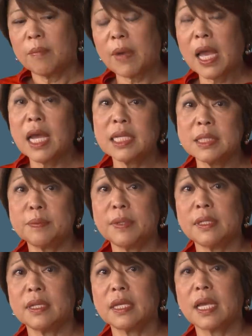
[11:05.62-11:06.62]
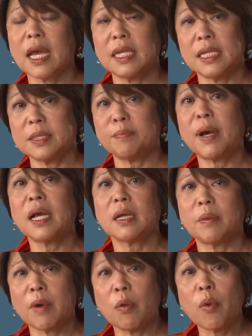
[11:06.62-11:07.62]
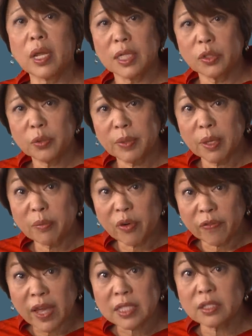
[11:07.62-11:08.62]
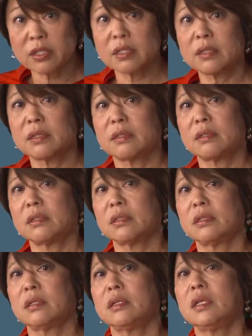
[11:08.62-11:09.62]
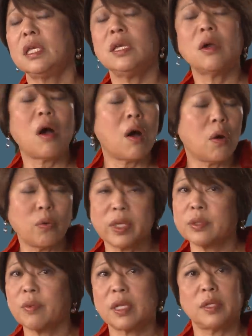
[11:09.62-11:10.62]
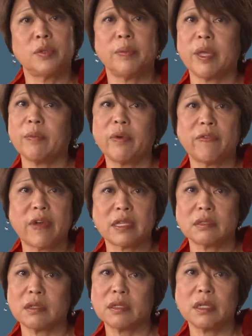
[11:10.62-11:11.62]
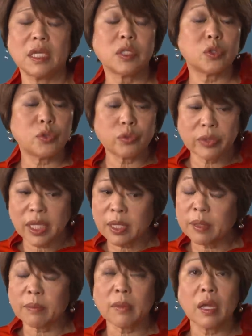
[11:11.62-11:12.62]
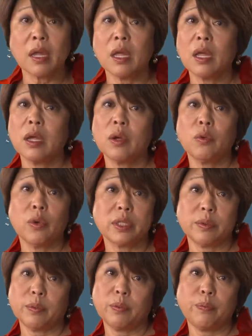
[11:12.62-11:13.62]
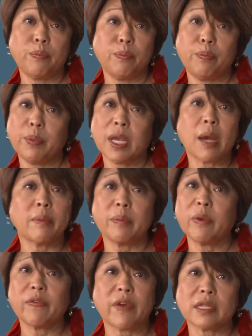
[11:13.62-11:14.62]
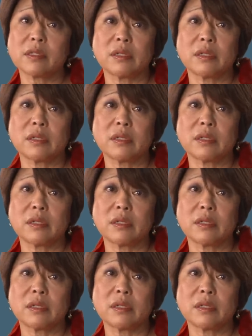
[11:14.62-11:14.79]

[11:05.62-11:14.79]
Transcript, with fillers: My husband got his bug about wanting to be a professor. He always wanted to be a professor. His dream was to become a professor.